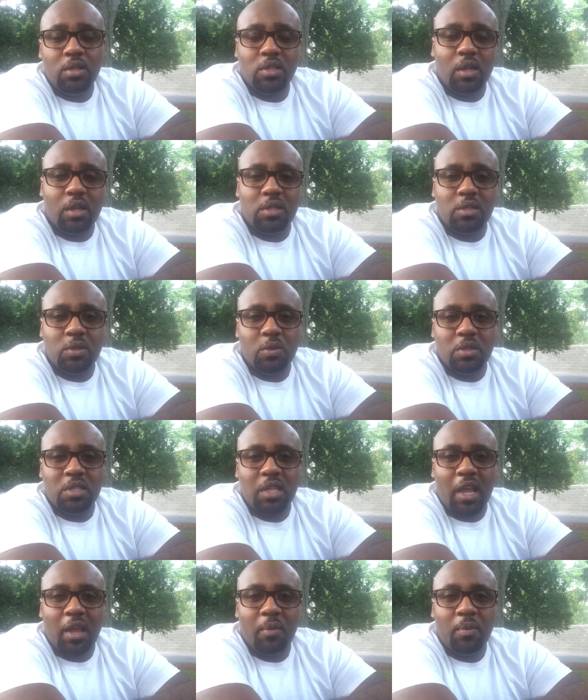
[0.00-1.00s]
So let's do the
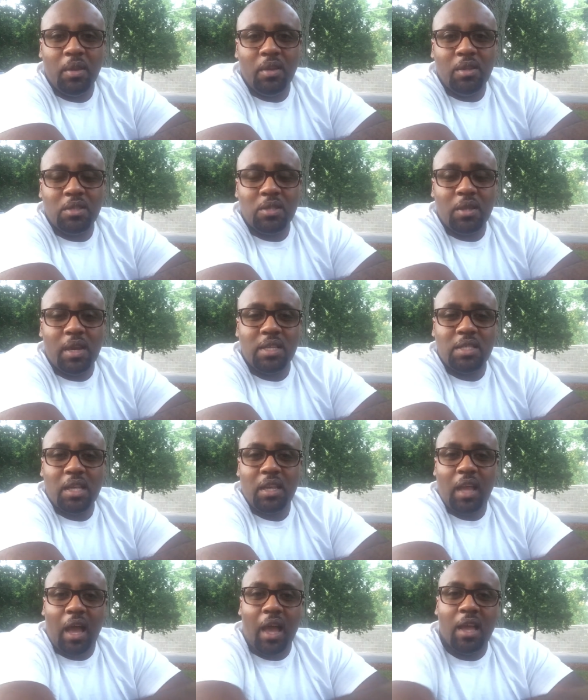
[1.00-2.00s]
same. So that's
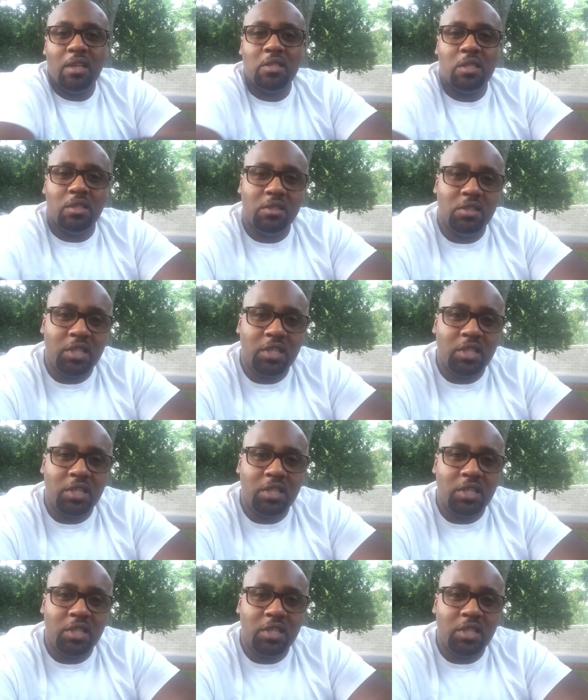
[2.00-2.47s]
it, guys.